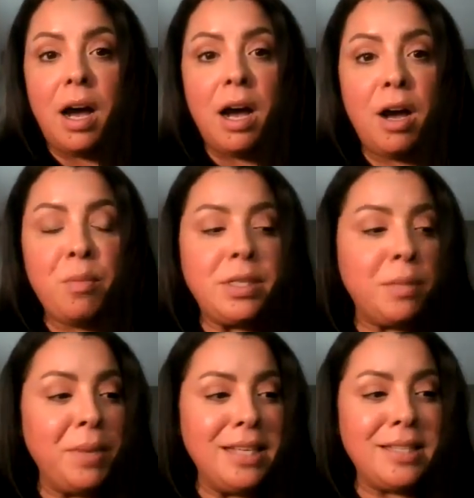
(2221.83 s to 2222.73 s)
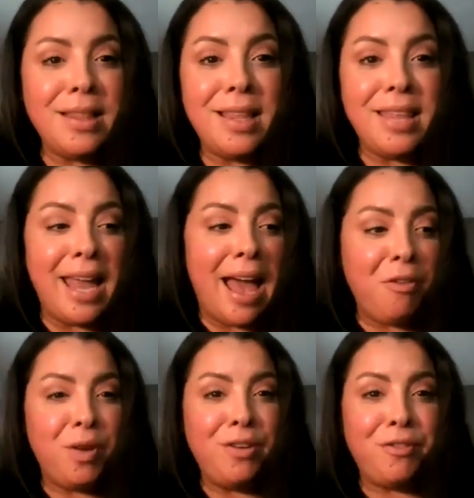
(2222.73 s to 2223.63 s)
Somebody said that they
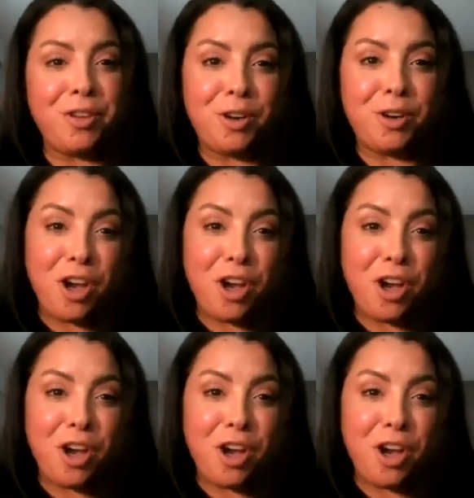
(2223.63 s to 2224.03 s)
have one for their